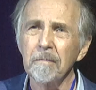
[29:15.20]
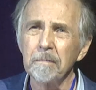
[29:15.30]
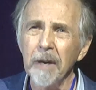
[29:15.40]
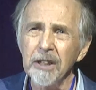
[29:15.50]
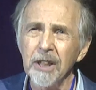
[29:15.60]

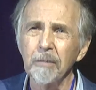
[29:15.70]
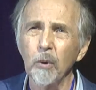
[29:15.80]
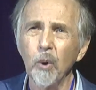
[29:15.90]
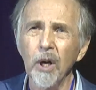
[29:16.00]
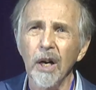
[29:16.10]
makes them
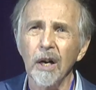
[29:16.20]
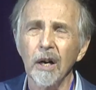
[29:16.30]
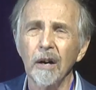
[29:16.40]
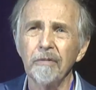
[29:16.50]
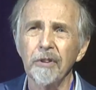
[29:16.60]
aware
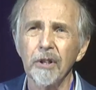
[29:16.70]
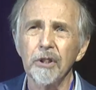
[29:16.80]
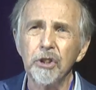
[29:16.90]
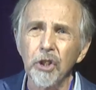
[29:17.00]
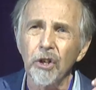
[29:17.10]
of the
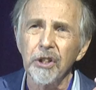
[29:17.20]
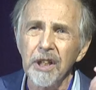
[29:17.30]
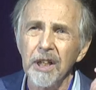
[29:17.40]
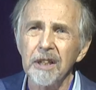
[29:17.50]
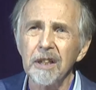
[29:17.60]

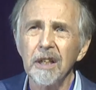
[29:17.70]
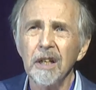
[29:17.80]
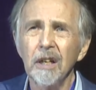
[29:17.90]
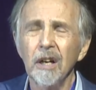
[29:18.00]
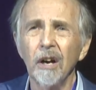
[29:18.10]
juriyin,
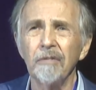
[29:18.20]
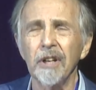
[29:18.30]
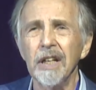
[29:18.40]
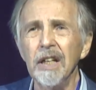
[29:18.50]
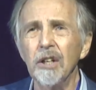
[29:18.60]
of
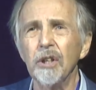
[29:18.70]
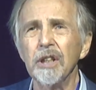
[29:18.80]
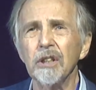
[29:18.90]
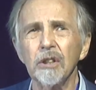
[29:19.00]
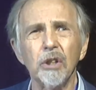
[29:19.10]
the
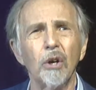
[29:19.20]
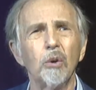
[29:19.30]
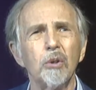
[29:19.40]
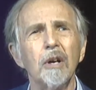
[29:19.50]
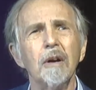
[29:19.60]
hearing the
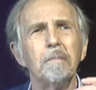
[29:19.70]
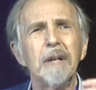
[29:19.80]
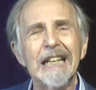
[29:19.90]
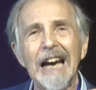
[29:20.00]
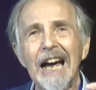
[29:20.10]
tone
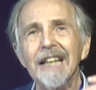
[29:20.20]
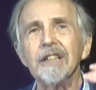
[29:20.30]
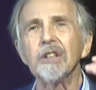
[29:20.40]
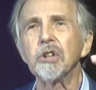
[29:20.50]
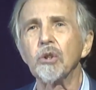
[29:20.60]
beyond
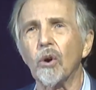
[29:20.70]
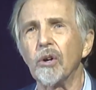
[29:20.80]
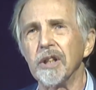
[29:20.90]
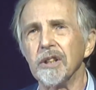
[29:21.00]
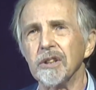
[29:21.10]
the
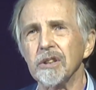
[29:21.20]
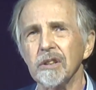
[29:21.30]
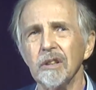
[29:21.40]
stories.